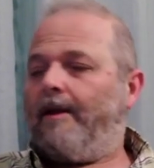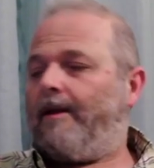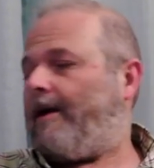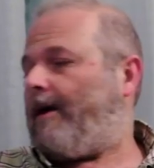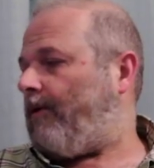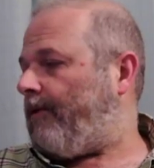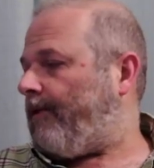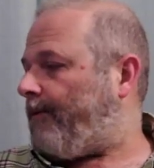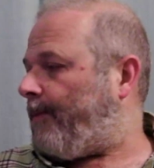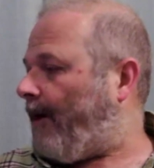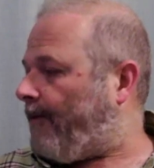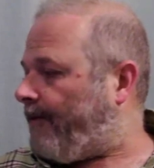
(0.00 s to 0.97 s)
Now the
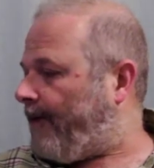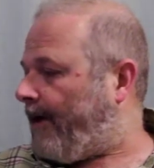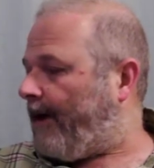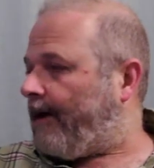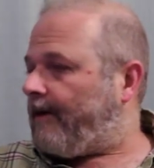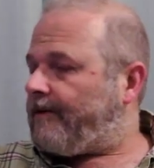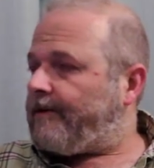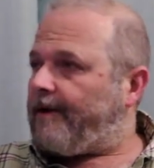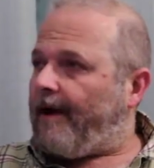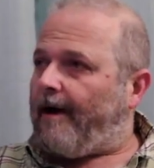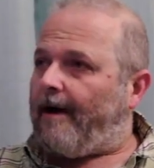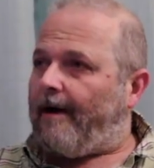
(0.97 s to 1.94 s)
Baofangs,
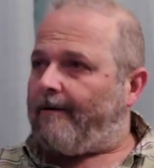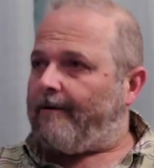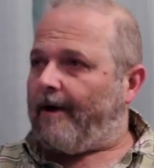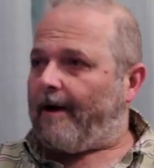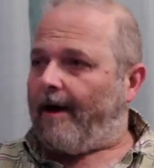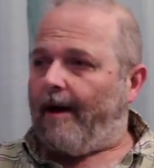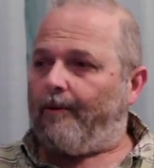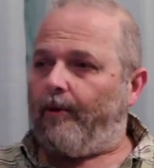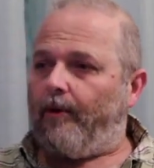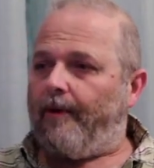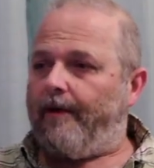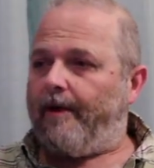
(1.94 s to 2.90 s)
I've got a
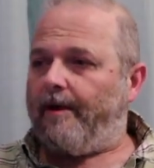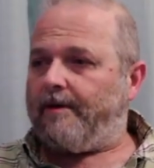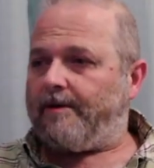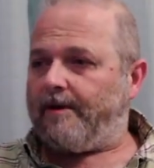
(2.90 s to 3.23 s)
couple of these.